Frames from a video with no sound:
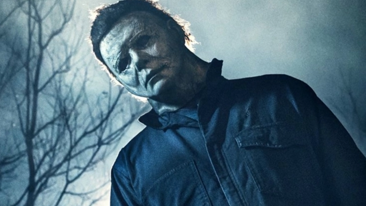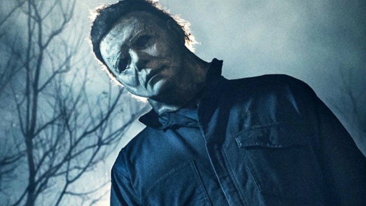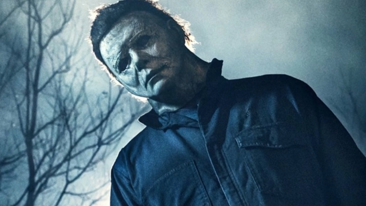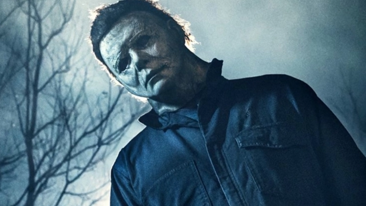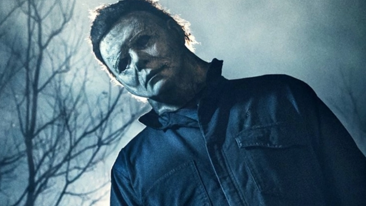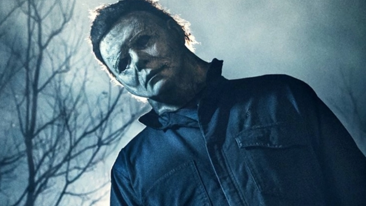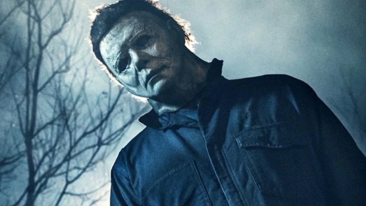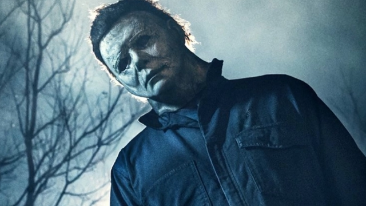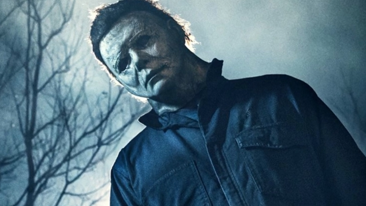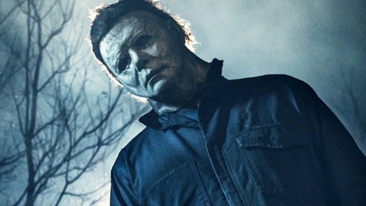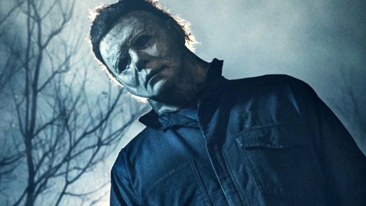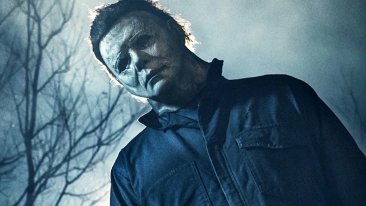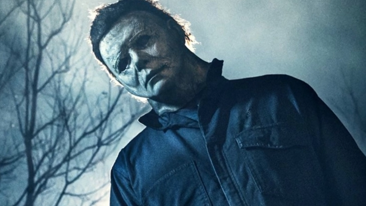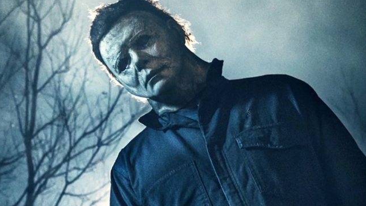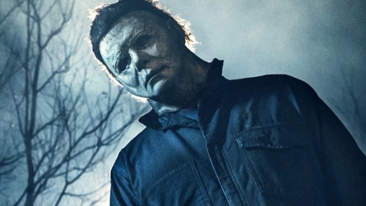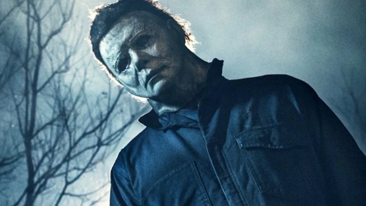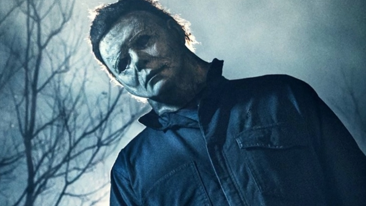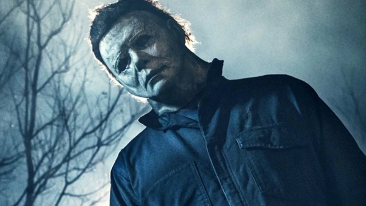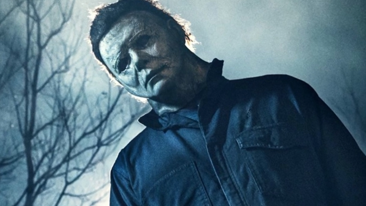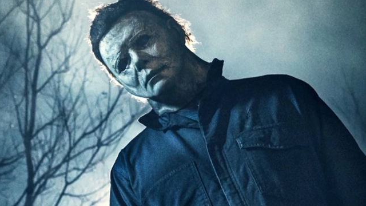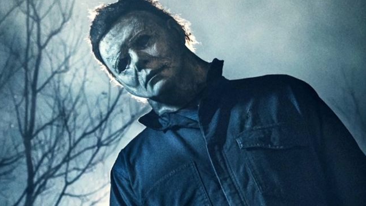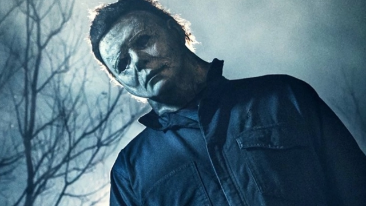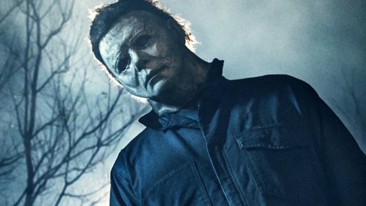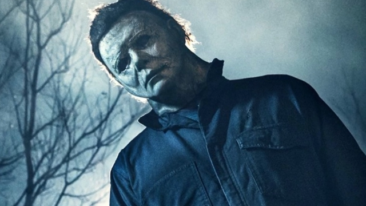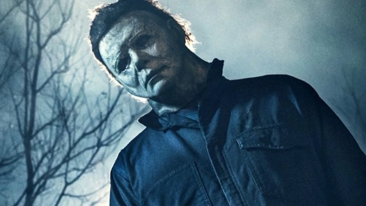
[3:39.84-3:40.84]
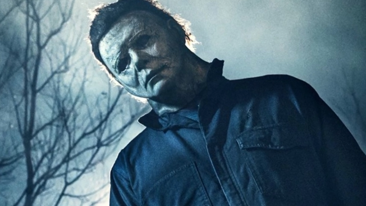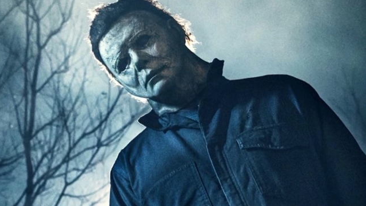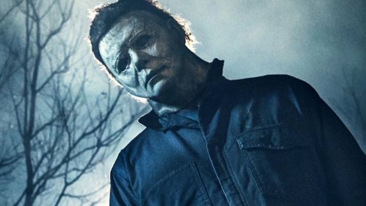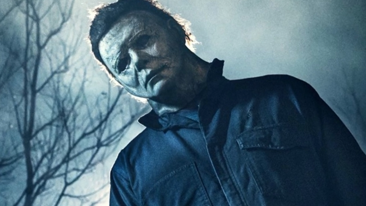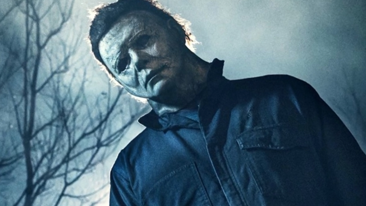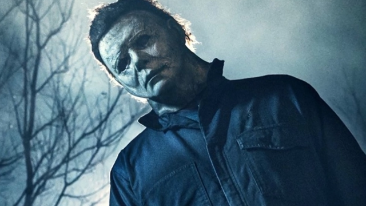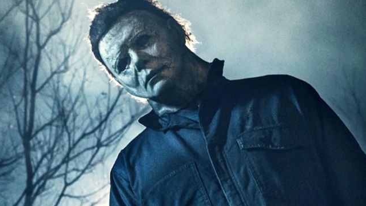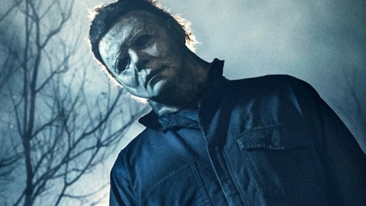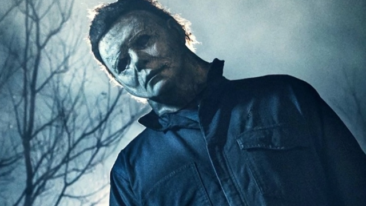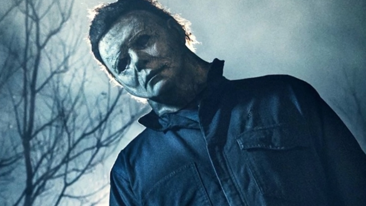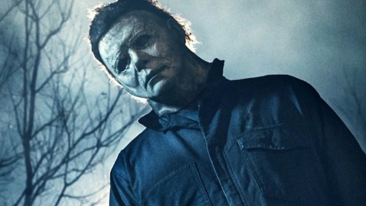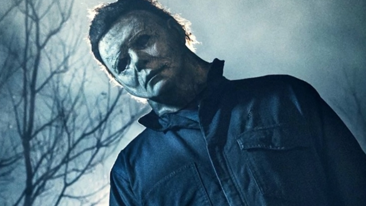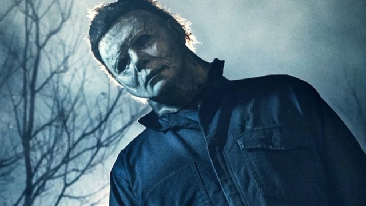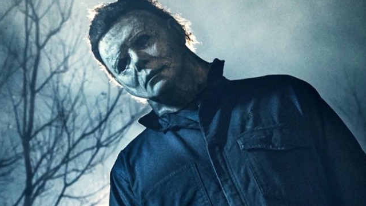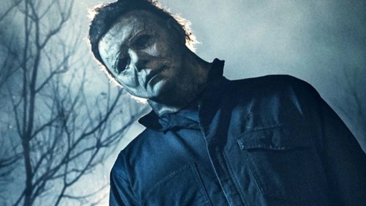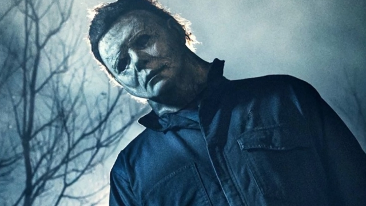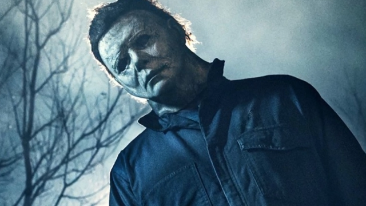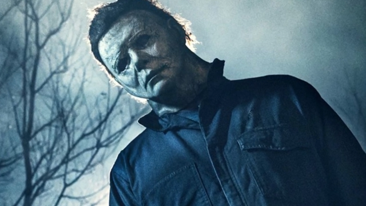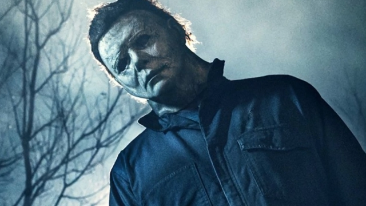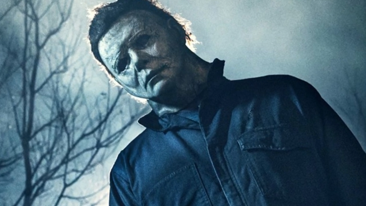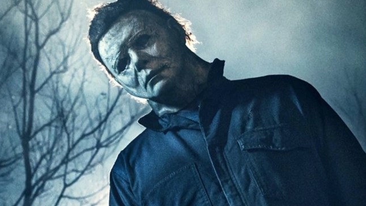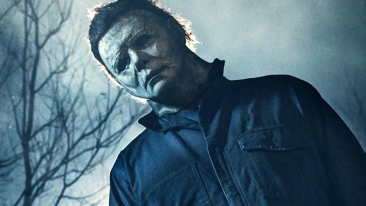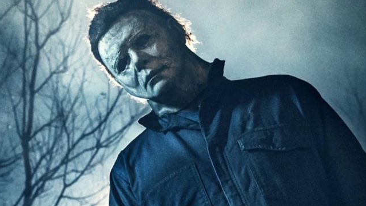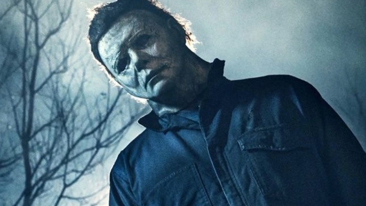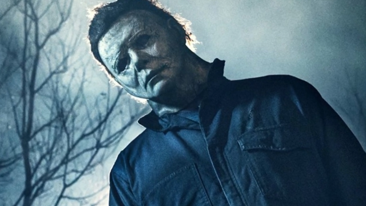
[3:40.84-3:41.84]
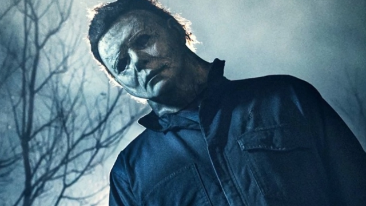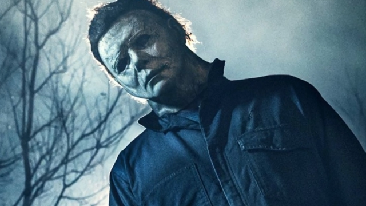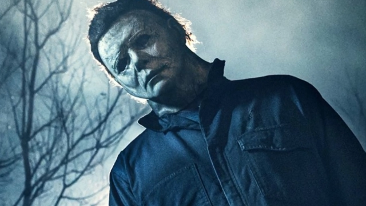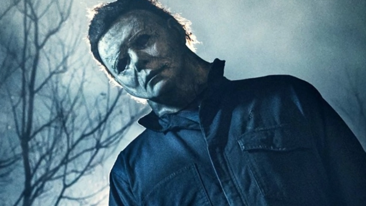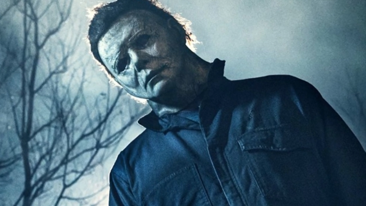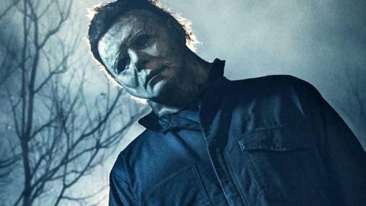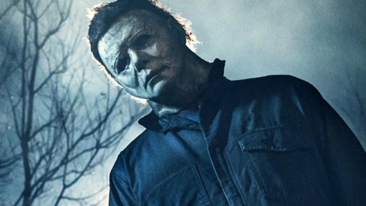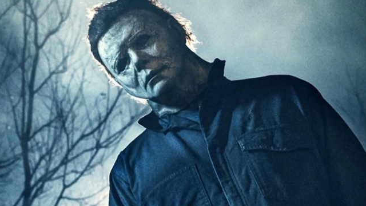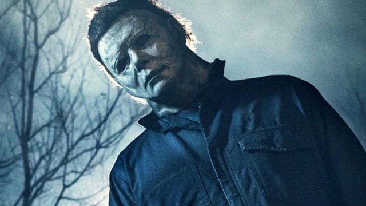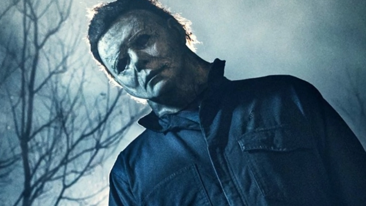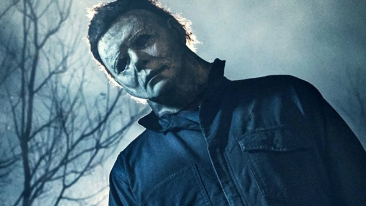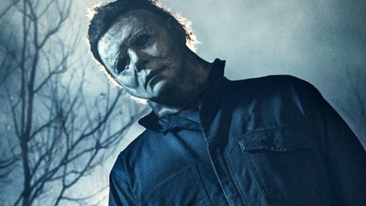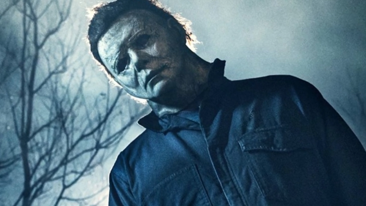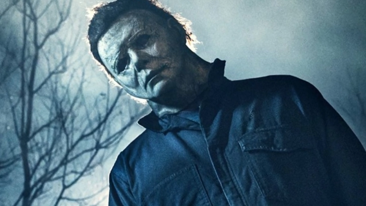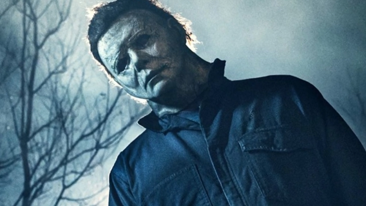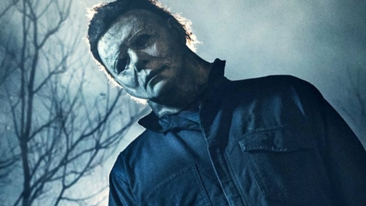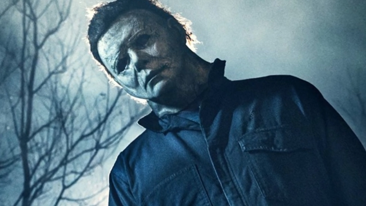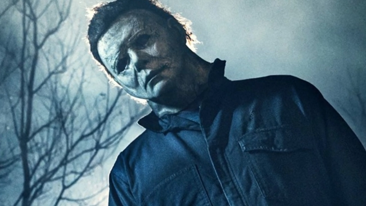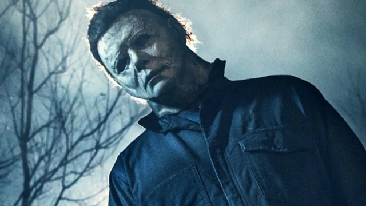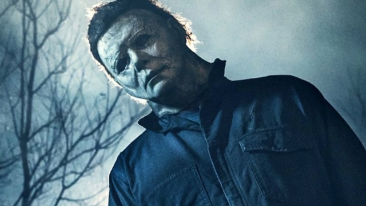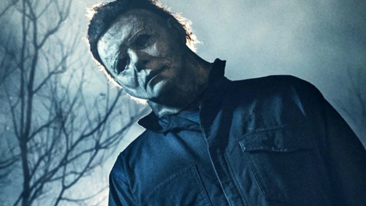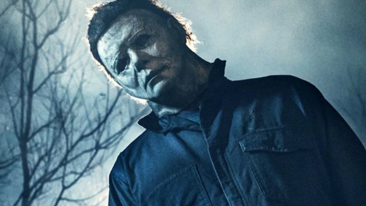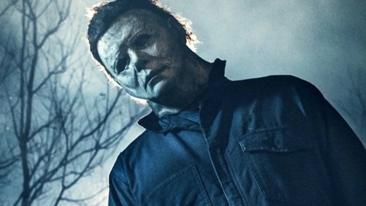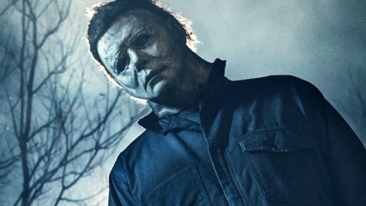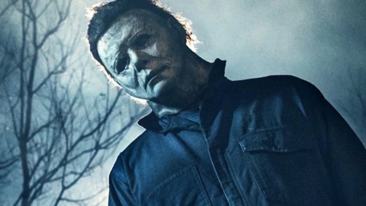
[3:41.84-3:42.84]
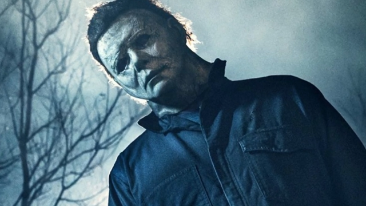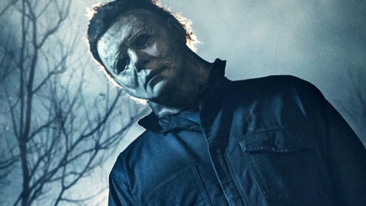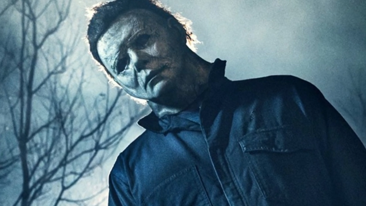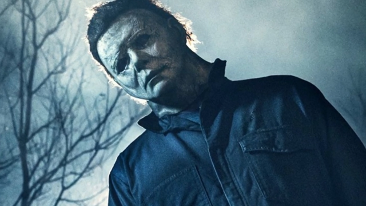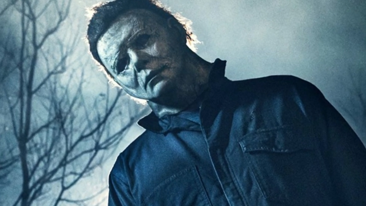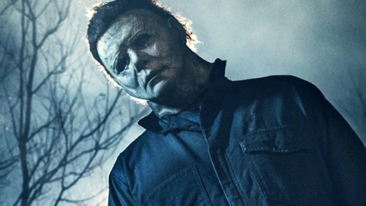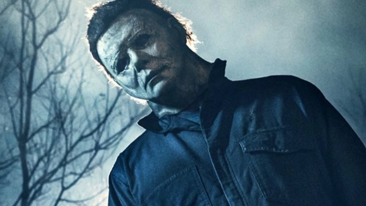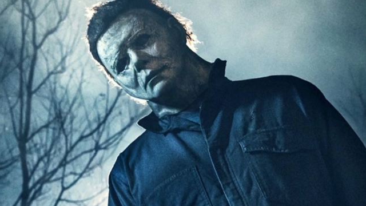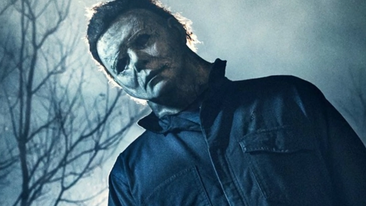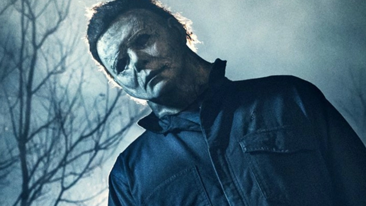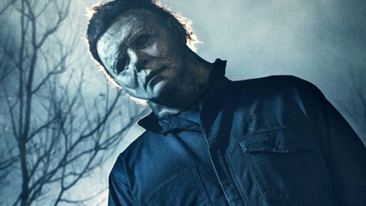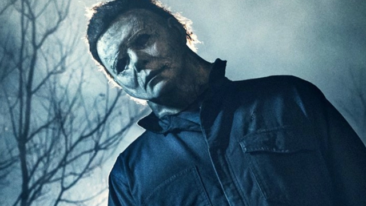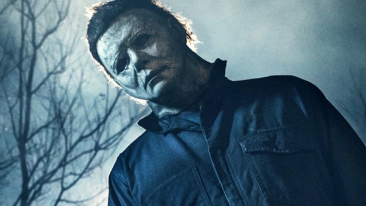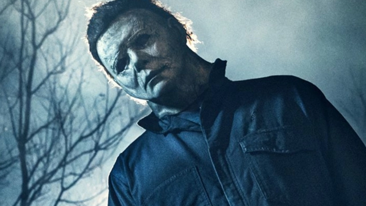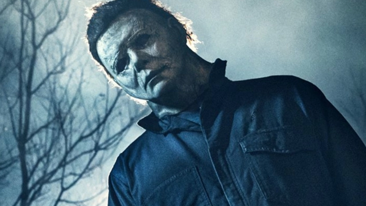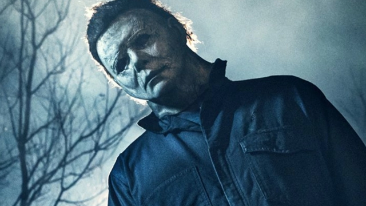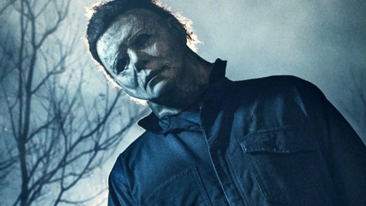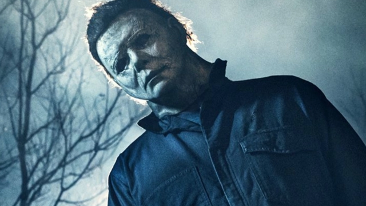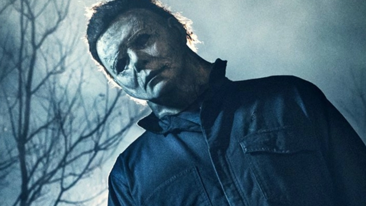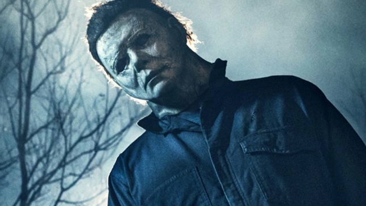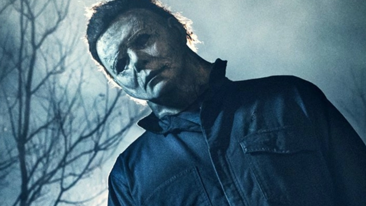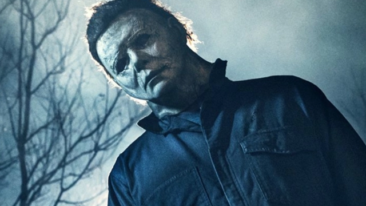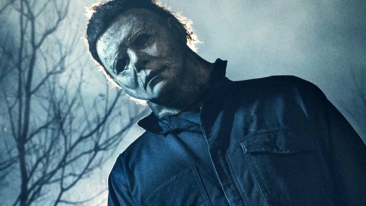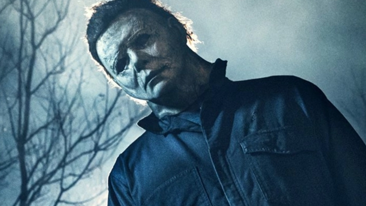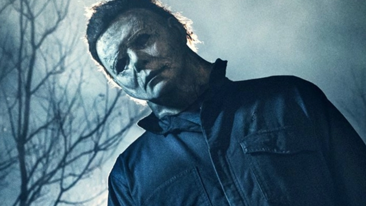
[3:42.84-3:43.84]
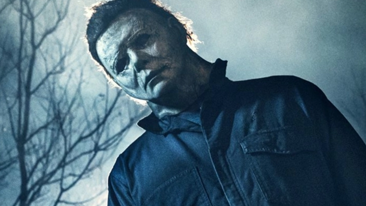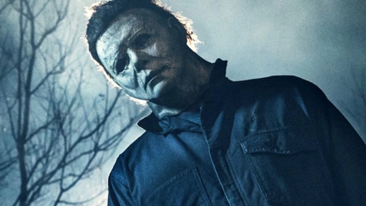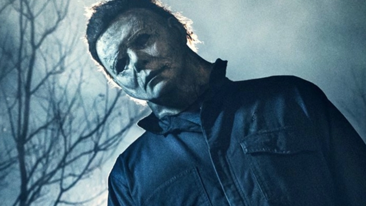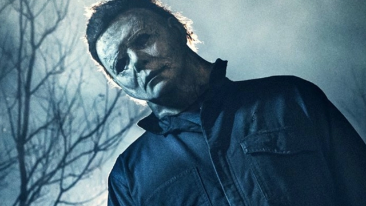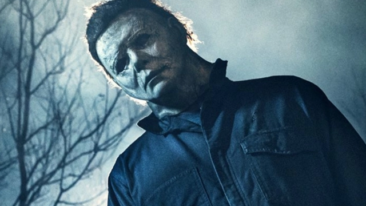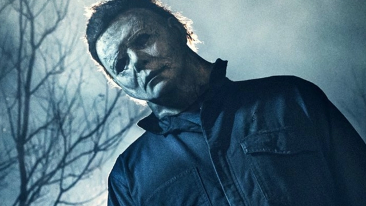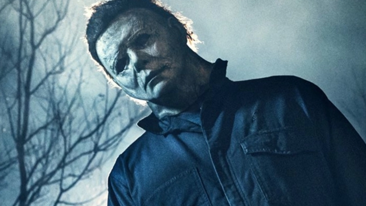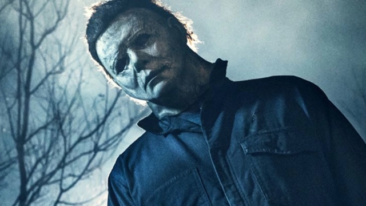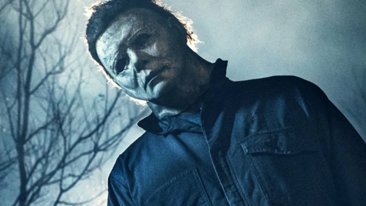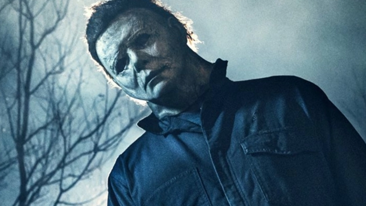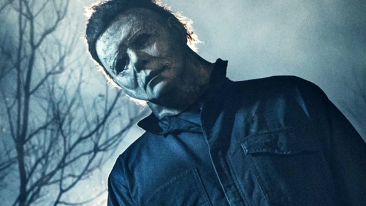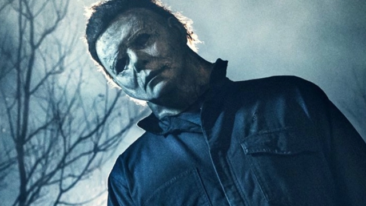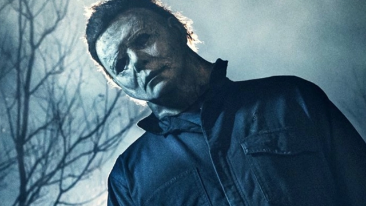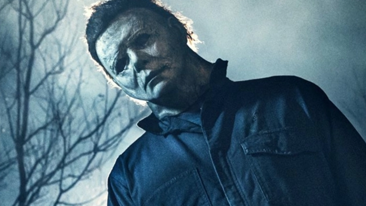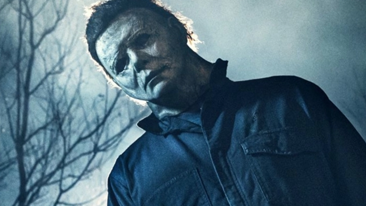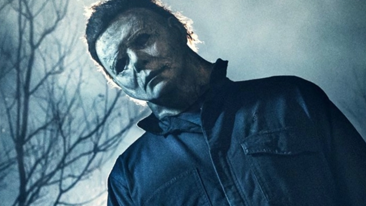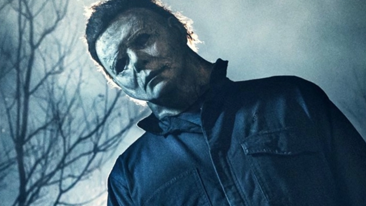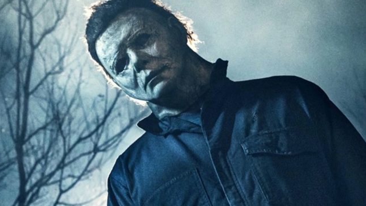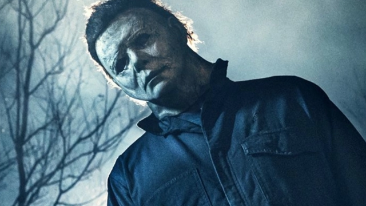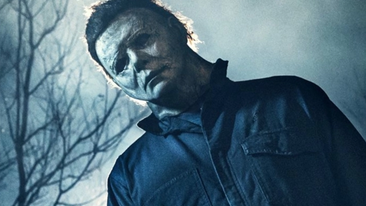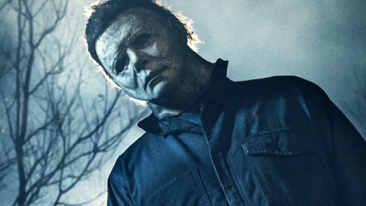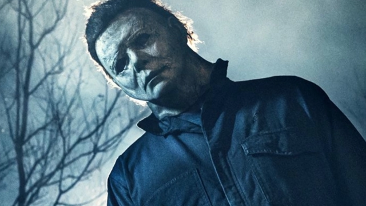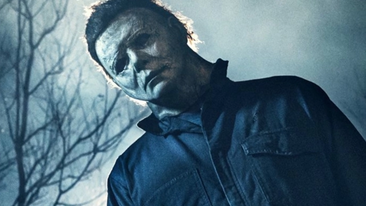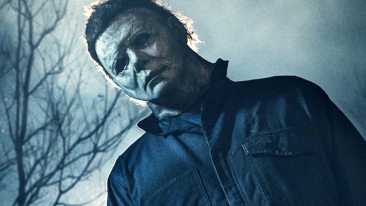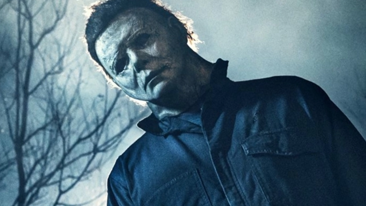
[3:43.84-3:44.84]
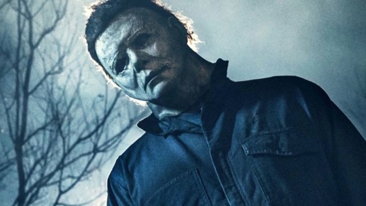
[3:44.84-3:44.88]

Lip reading: [unreadable: no face in view]